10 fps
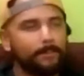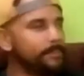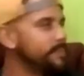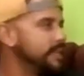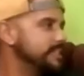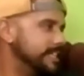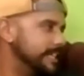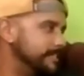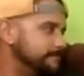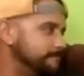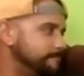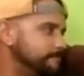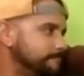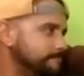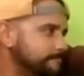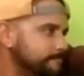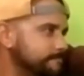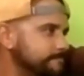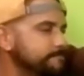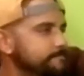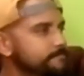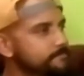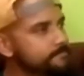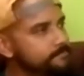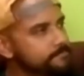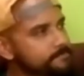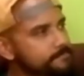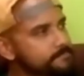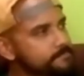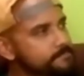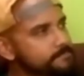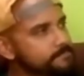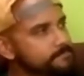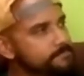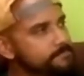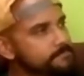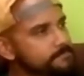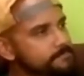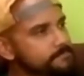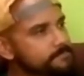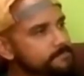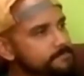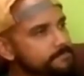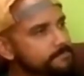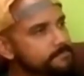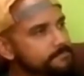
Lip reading: (not speaking)